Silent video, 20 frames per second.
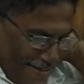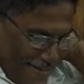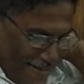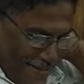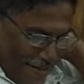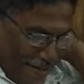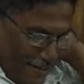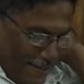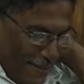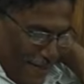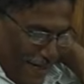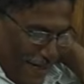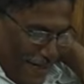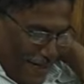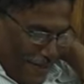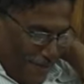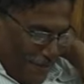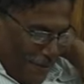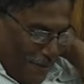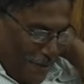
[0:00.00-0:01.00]
Some
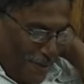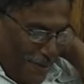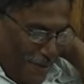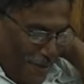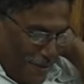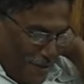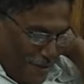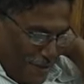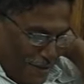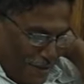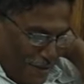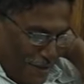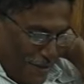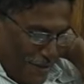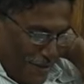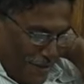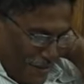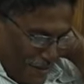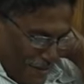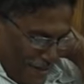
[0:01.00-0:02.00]
nice moments to
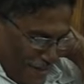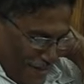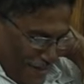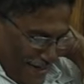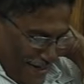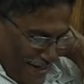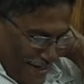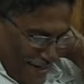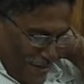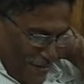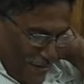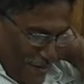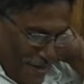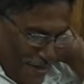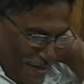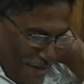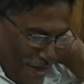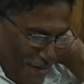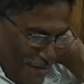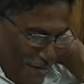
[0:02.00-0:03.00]
cherish.
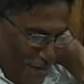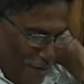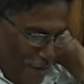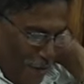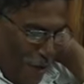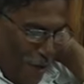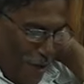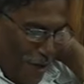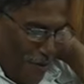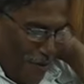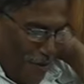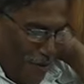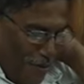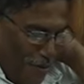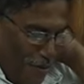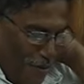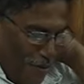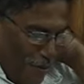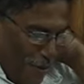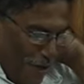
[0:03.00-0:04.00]
Once I was walking with
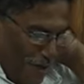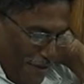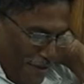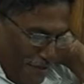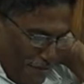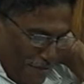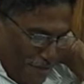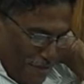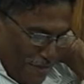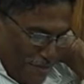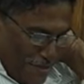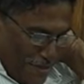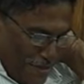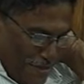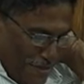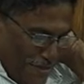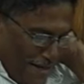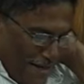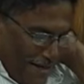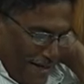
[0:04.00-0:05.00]
my wife, it
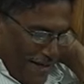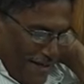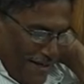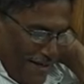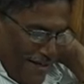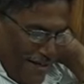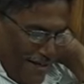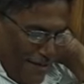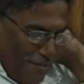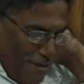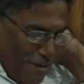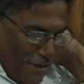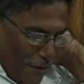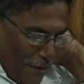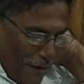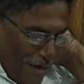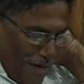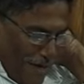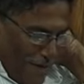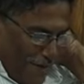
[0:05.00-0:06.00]
was little bit
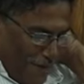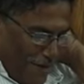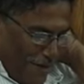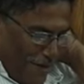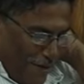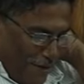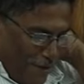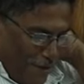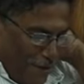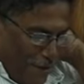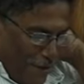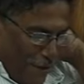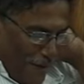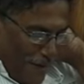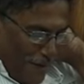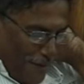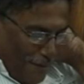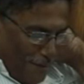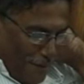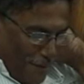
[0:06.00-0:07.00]
raining, we had only
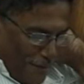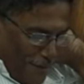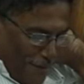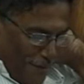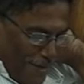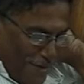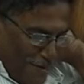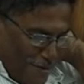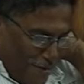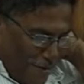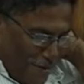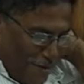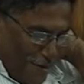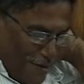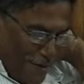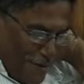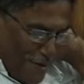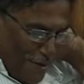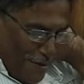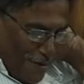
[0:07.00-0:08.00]
one umbrella,
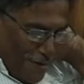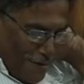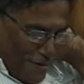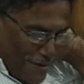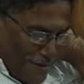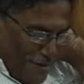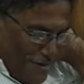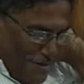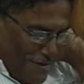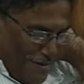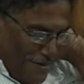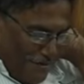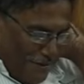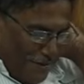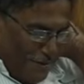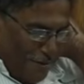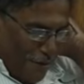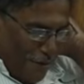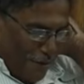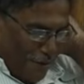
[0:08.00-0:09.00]
so, we
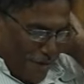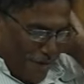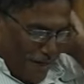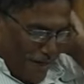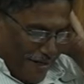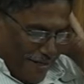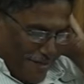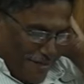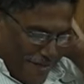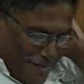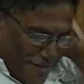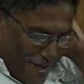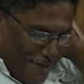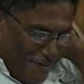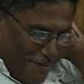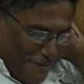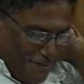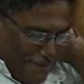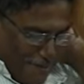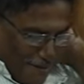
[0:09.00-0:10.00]
were walking under the
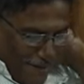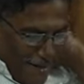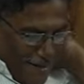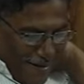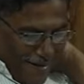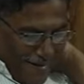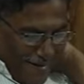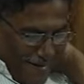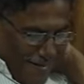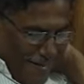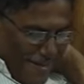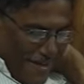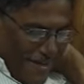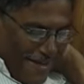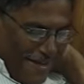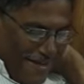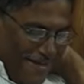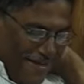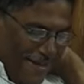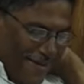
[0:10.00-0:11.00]
same umbrella.
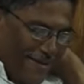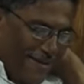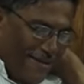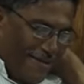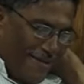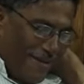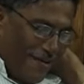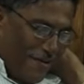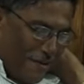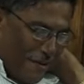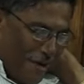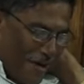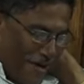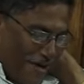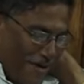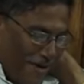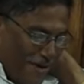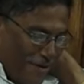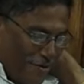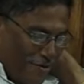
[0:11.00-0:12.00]
In the little
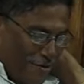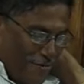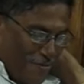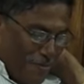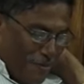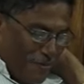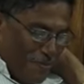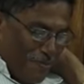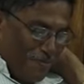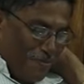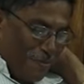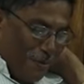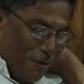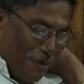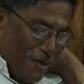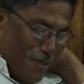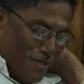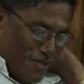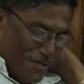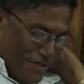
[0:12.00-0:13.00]
rain, a group of
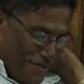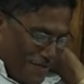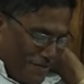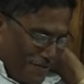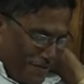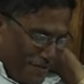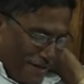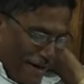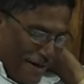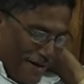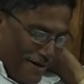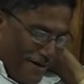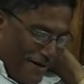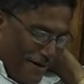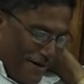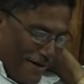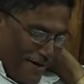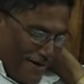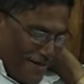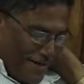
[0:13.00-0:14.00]
boys and
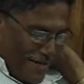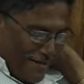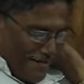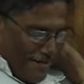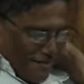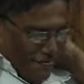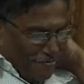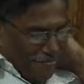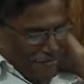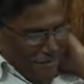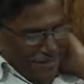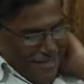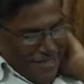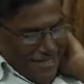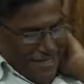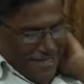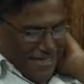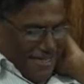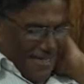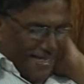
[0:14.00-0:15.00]
girls, they were
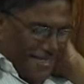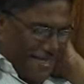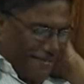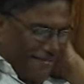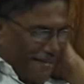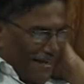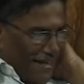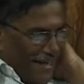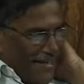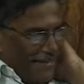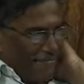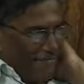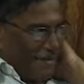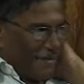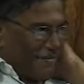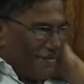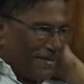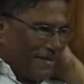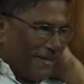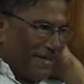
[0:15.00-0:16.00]
6, 7, 8
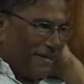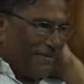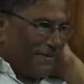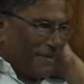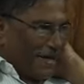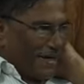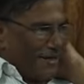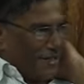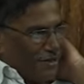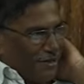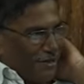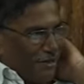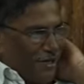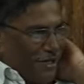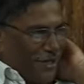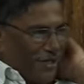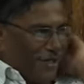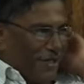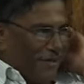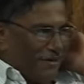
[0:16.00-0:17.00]
maybe, they were
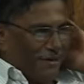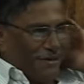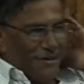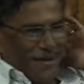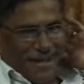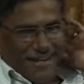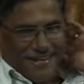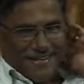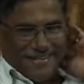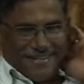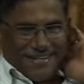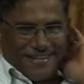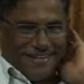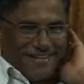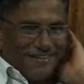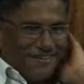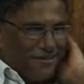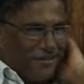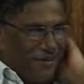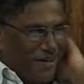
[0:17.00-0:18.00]
enjoying, they were dancing
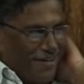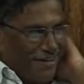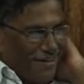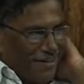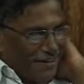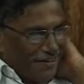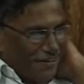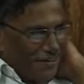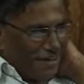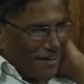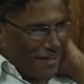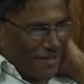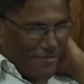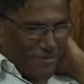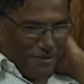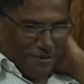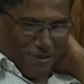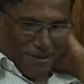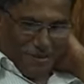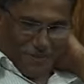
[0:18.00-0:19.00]
in the rain and all. As
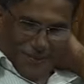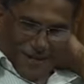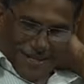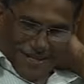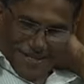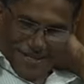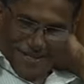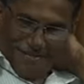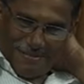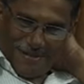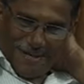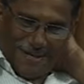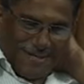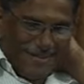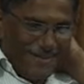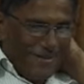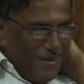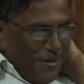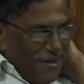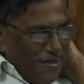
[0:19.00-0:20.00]
we were passing
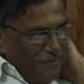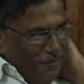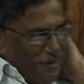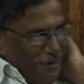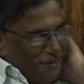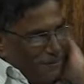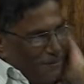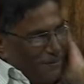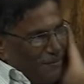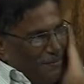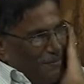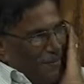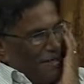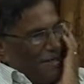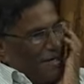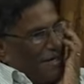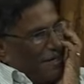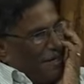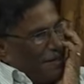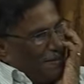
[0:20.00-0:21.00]
by, one of them
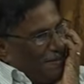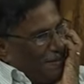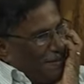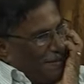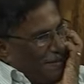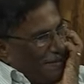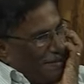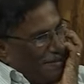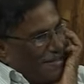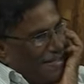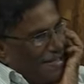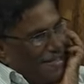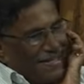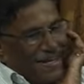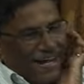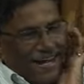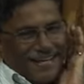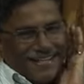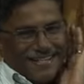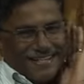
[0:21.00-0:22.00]
made a comment, he just
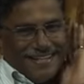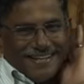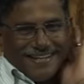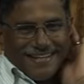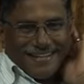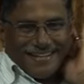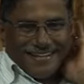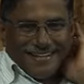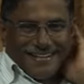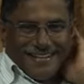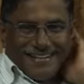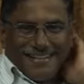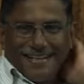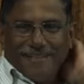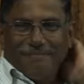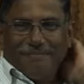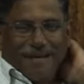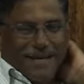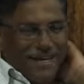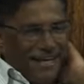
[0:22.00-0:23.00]
asked
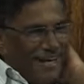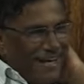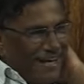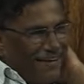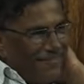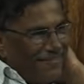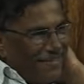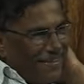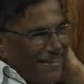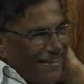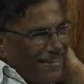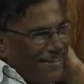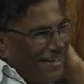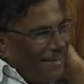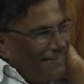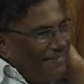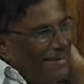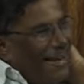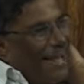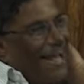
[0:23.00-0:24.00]
in Malayalam,
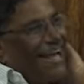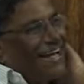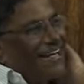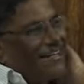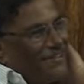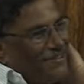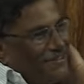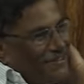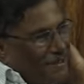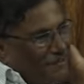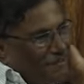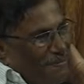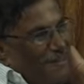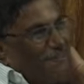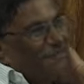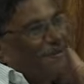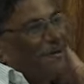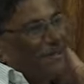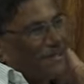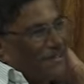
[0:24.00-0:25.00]
"Evadayirunnu
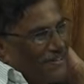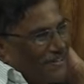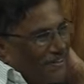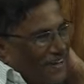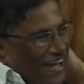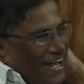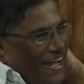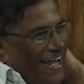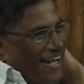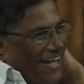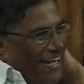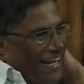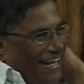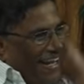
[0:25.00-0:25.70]
amme monum kude?"